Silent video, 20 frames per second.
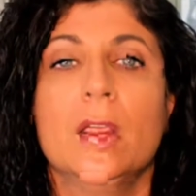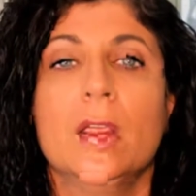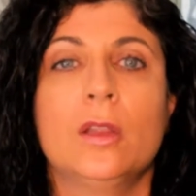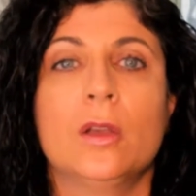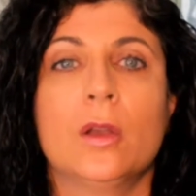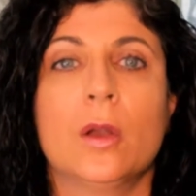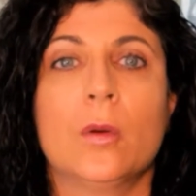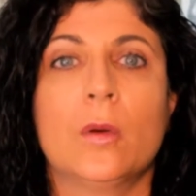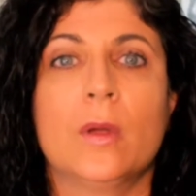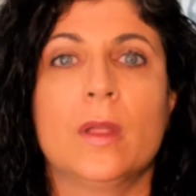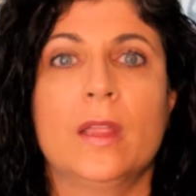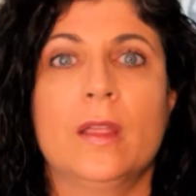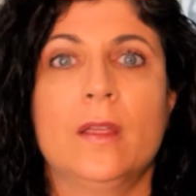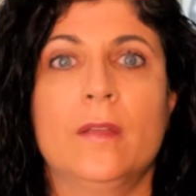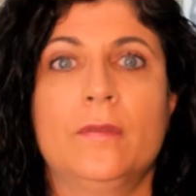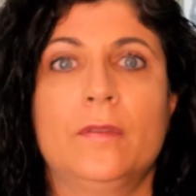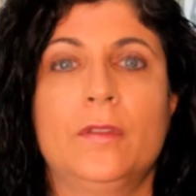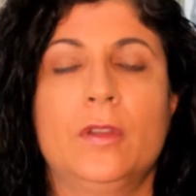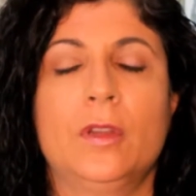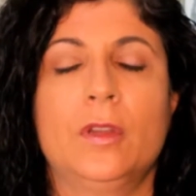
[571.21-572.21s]

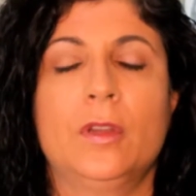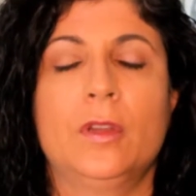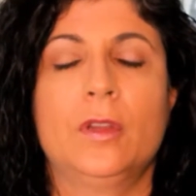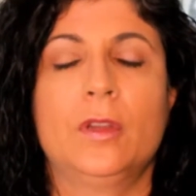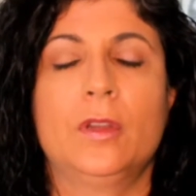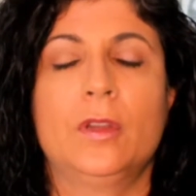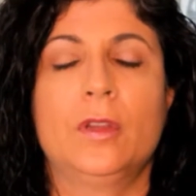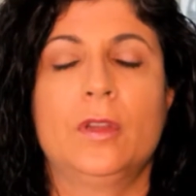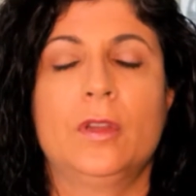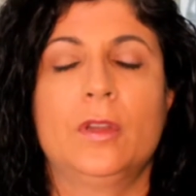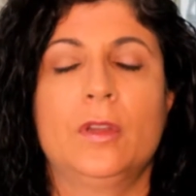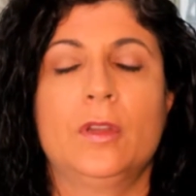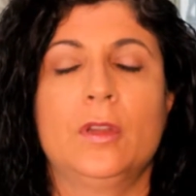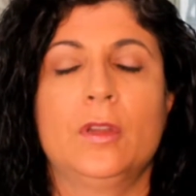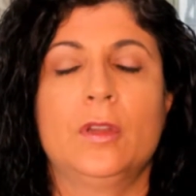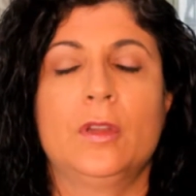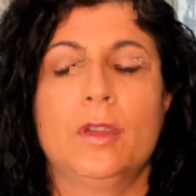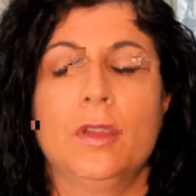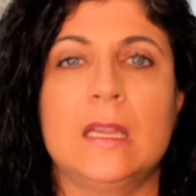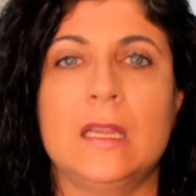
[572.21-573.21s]
If you
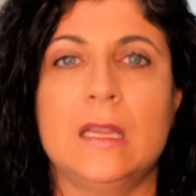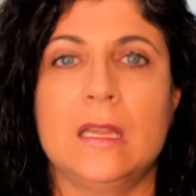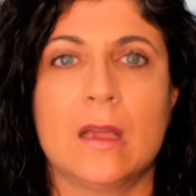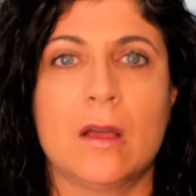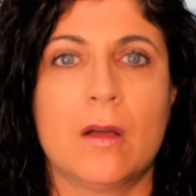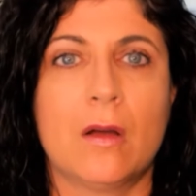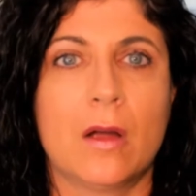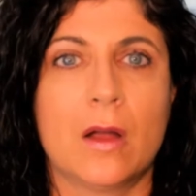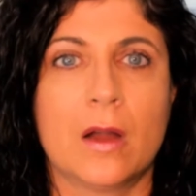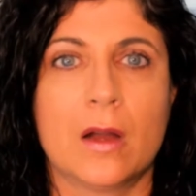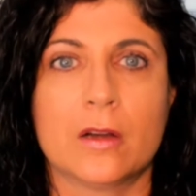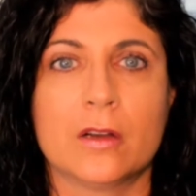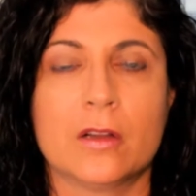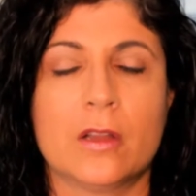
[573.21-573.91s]
are